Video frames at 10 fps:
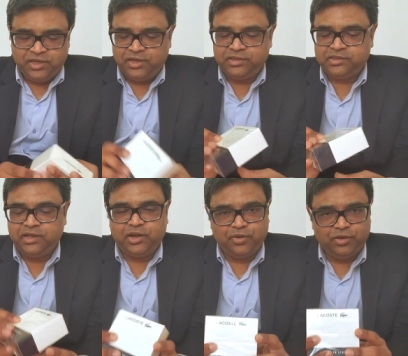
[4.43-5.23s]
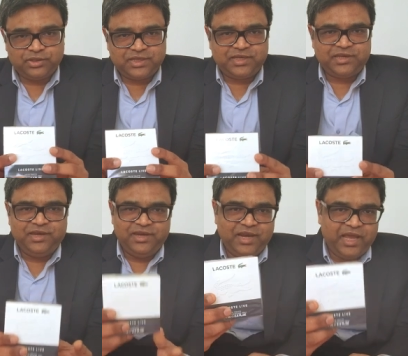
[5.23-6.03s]
it's Lacoste
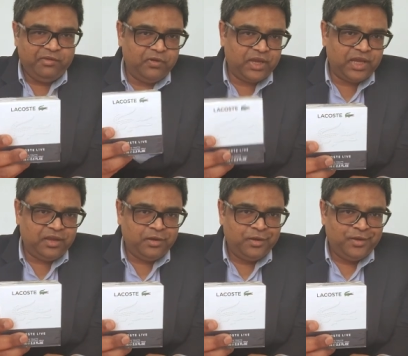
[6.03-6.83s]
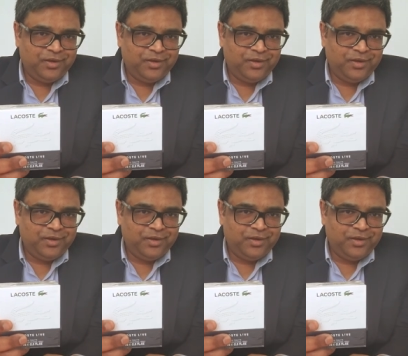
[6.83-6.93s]
live again.